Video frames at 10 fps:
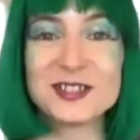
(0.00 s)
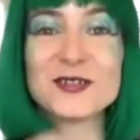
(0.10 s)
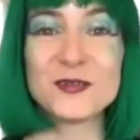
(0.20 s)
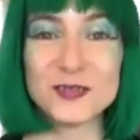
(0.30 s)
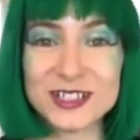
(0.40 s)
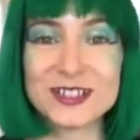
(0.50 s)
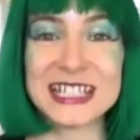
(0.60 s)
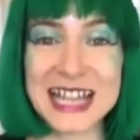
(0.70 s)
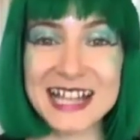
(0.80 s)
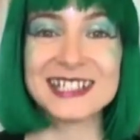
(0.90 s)
you feel
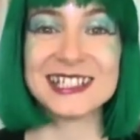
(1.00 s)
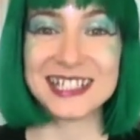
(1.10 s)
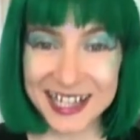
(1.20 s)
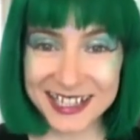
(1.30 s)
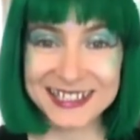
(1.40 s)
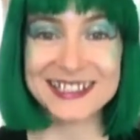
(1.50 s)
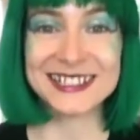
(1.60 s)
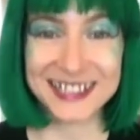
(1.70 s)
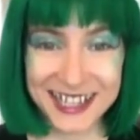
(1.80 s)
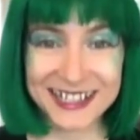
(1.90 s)
that? Yes,
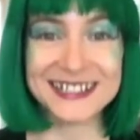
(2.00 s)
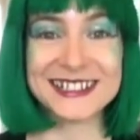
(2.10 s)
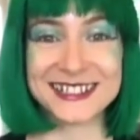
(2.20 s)
yes,